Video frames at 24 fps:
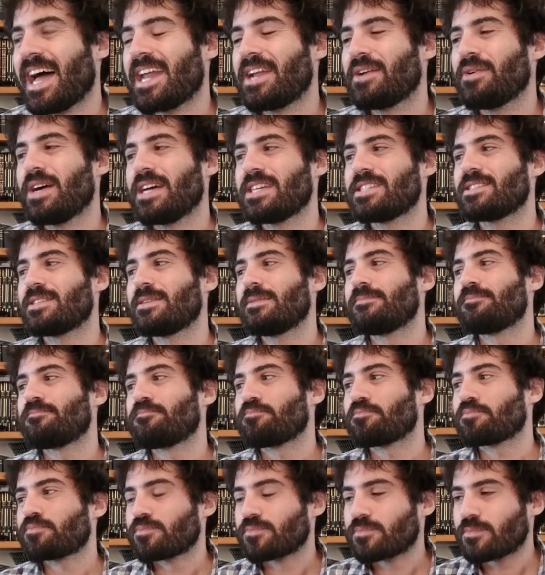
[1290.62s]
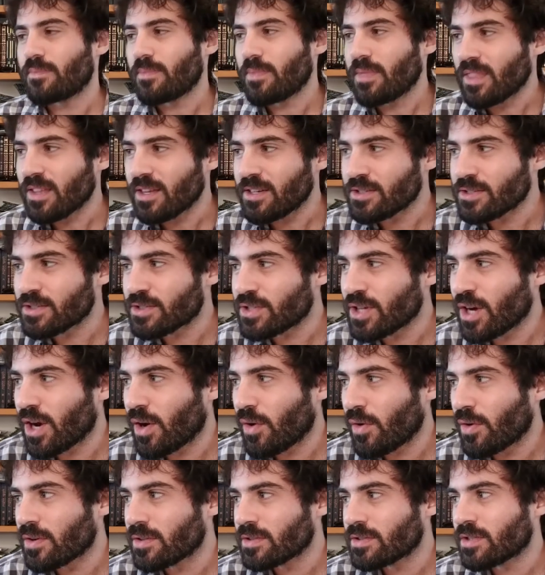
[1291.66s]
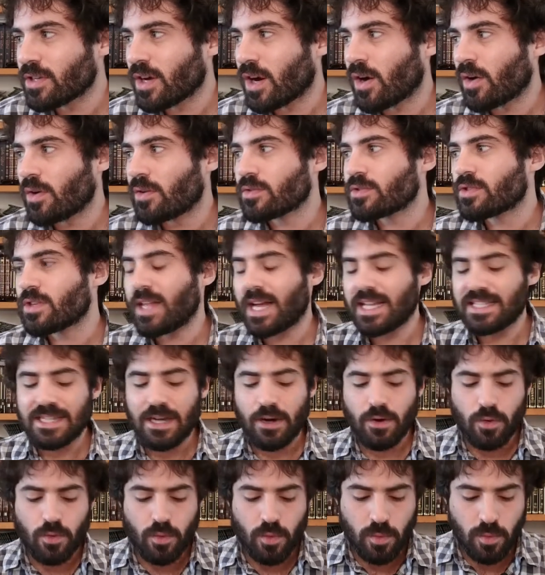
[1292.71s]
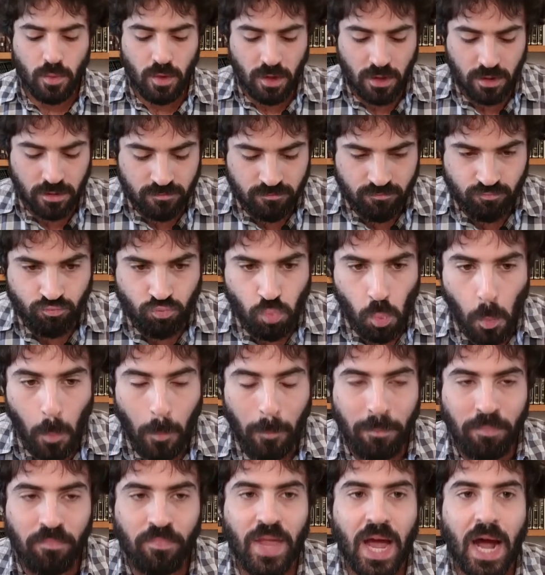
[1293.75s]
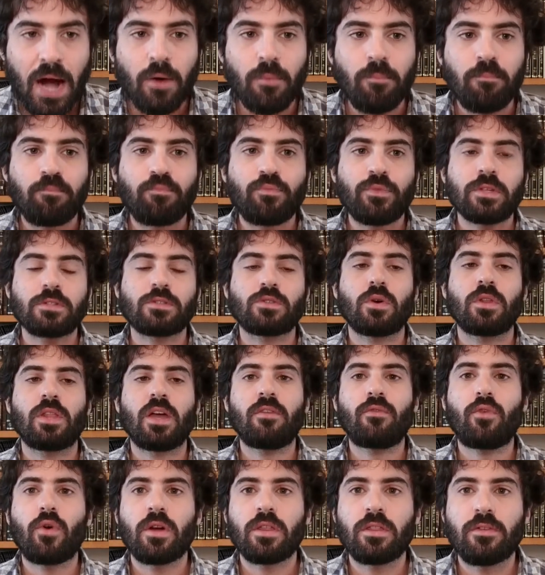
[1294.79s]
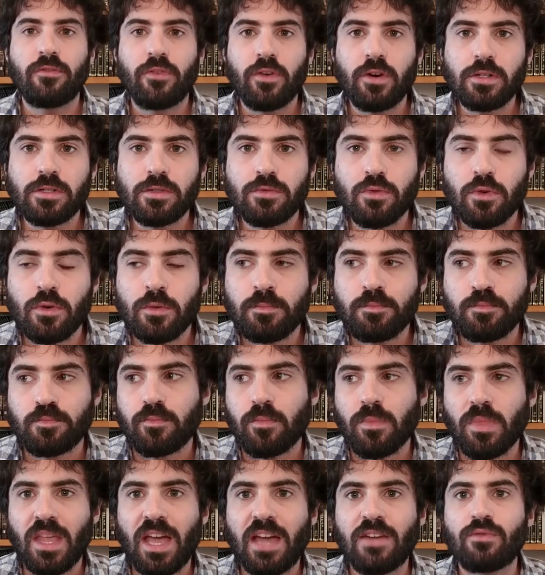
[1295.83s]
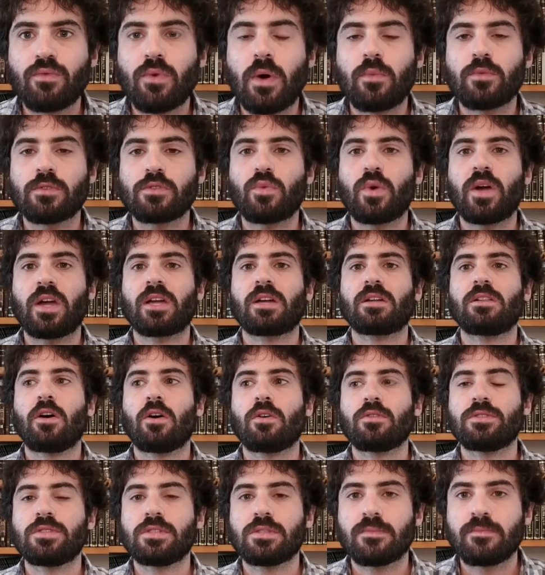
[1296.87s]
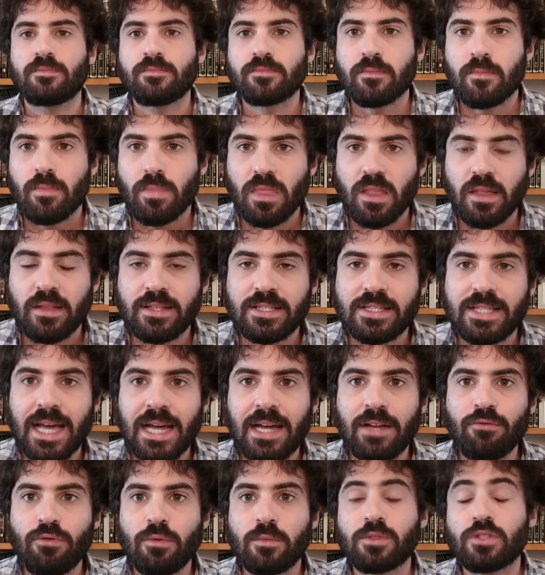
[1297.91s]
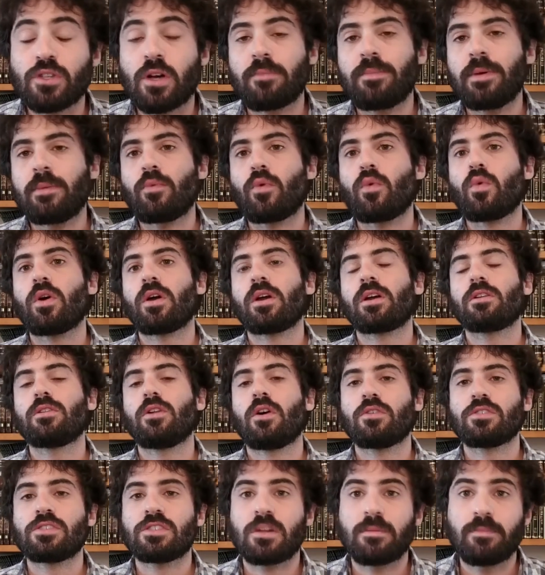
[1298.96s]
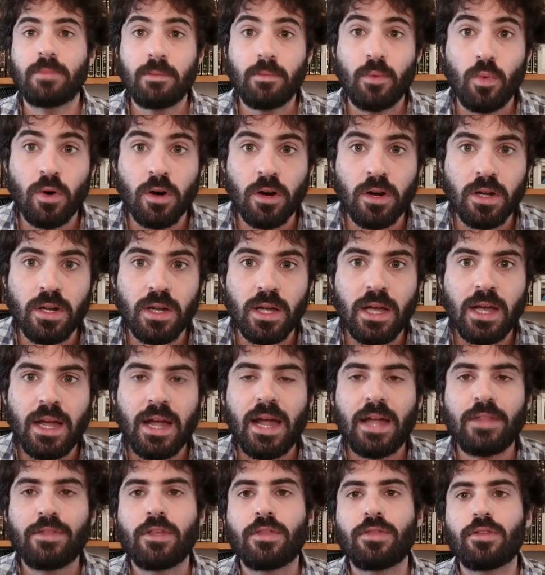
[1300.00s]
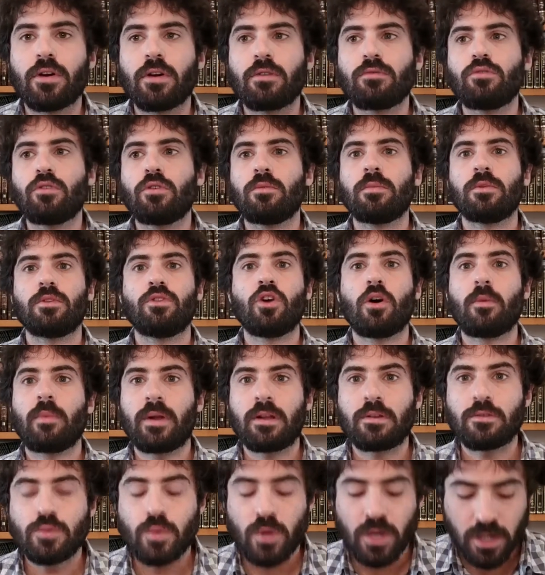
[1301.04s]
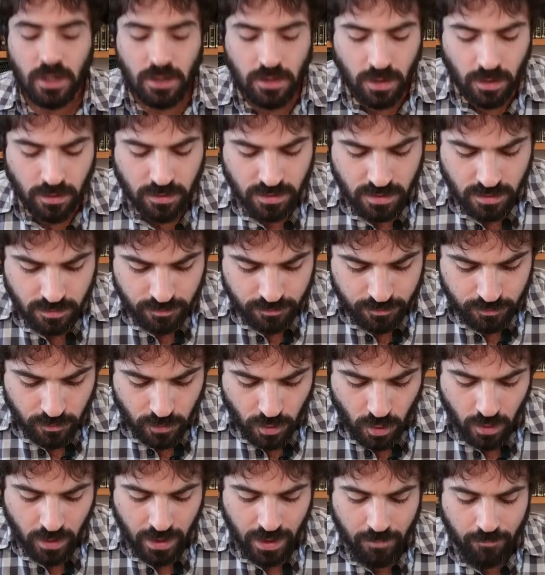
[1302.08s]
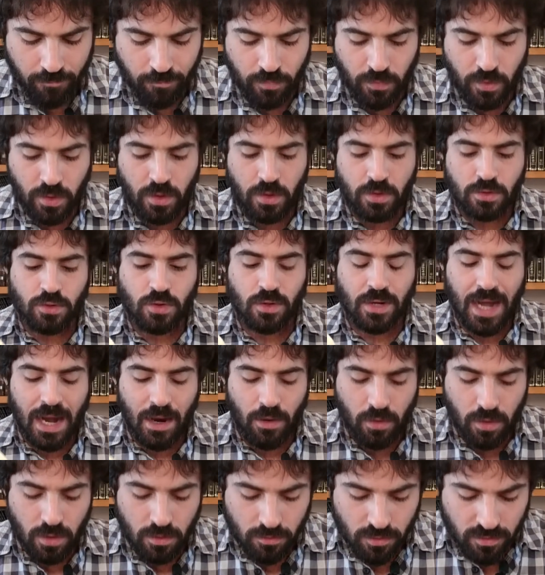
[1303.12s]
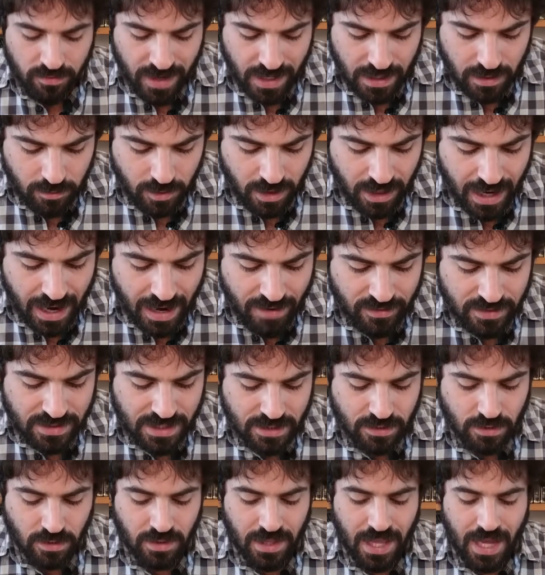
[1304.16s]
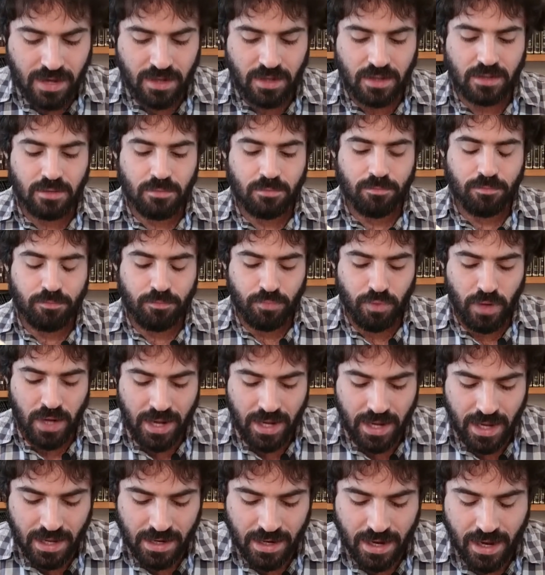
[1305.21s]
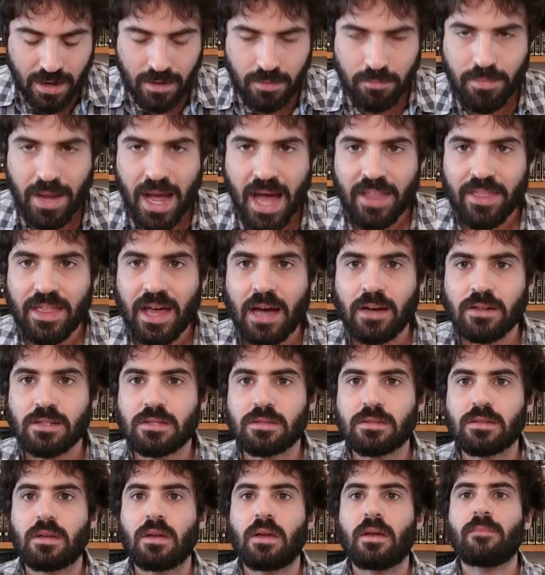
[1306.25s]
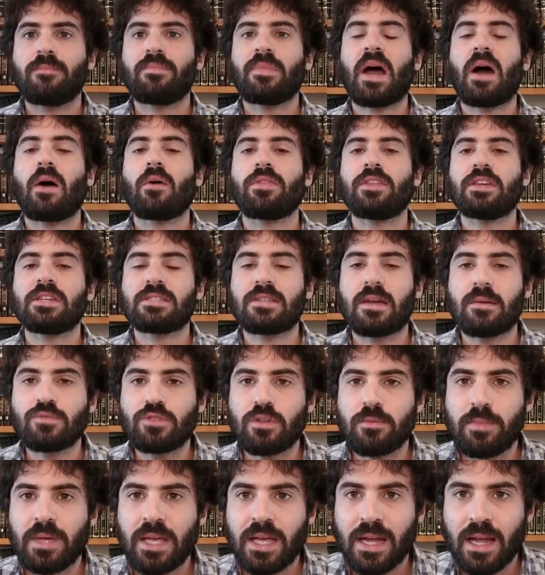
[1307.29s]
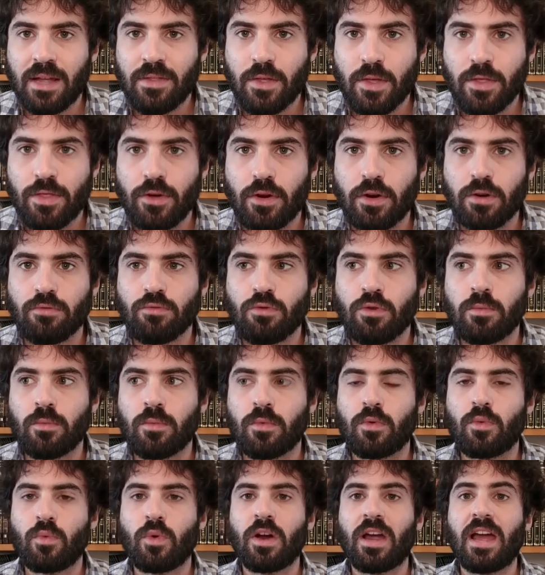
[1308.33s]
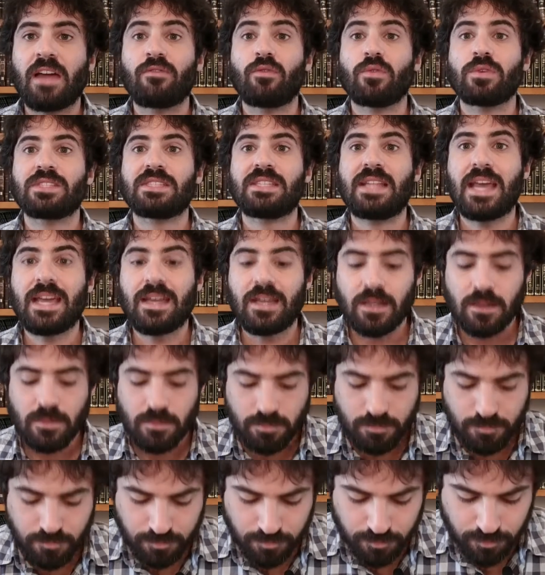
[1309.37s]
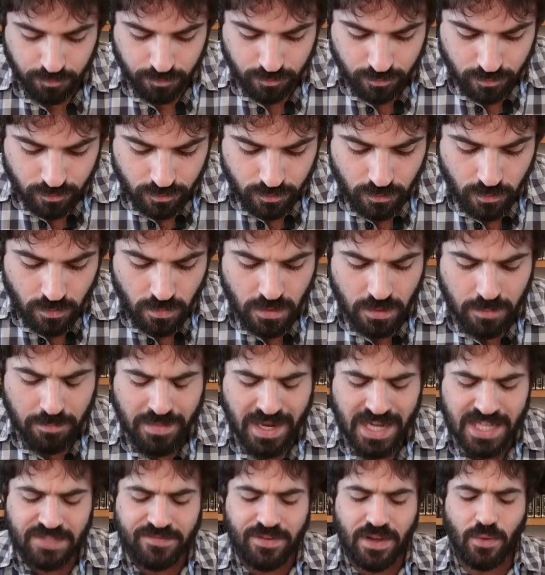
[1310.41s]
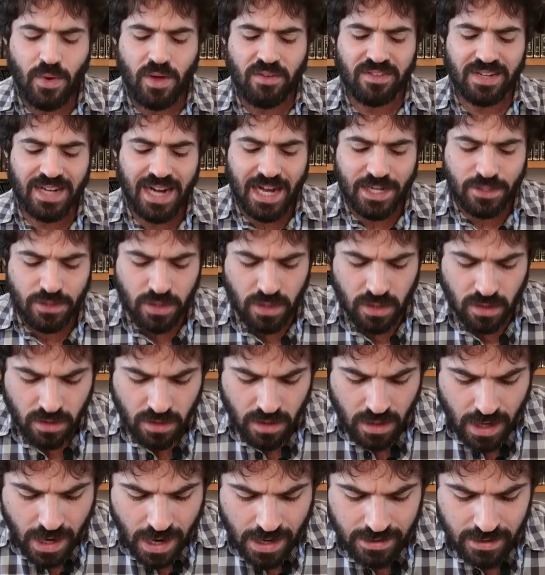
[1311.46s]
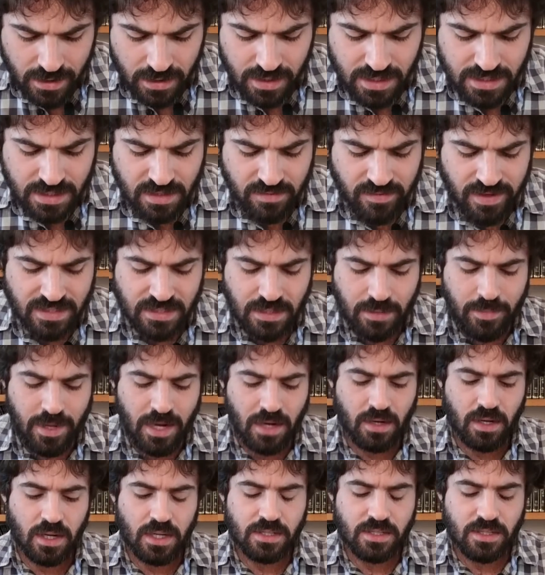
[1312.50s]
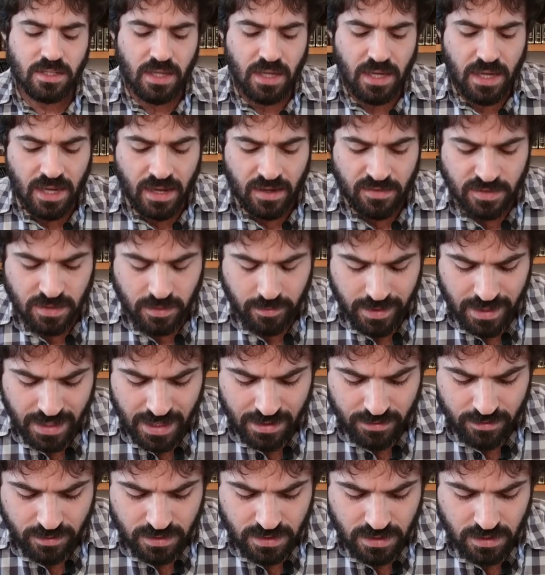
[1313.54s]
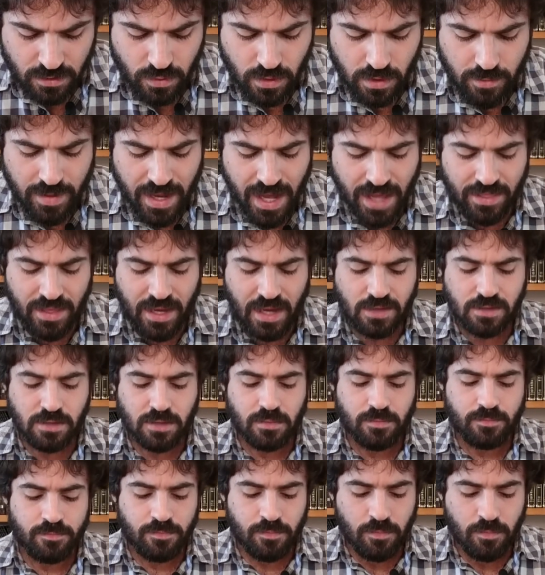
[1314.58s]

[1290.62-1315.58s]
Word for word: Anyways, so, so, so that's how it would work. Now, so therefore in the first room, everyone was wearing clothes. In the second room, some people were in clothes, some people weren't. In the third room, nobody was wearing clothes. Okay. So now, Ravada Barahava says you're allowed to pray in a bathhouse. Now, the assumption being in the third room, where everyone's naked. Meisve, we have a kasha. Hanichnas samerchatz. If somebody enters into a bathhouse,